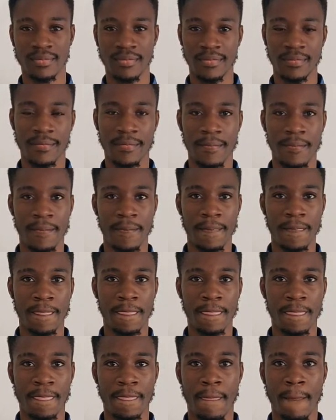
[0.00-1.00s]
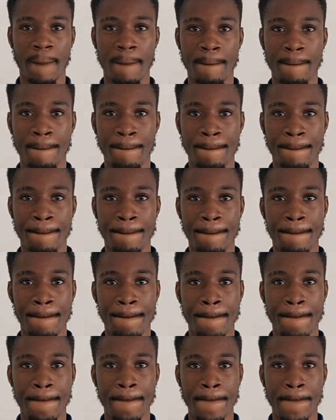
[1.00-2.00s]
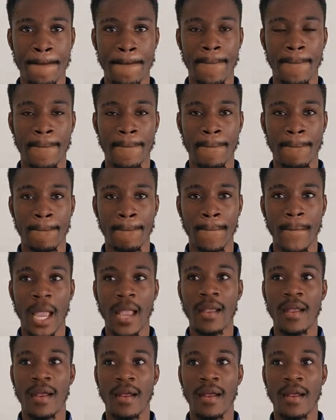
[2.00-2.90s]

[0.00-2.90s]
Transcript: How has been your experience so far working with the team?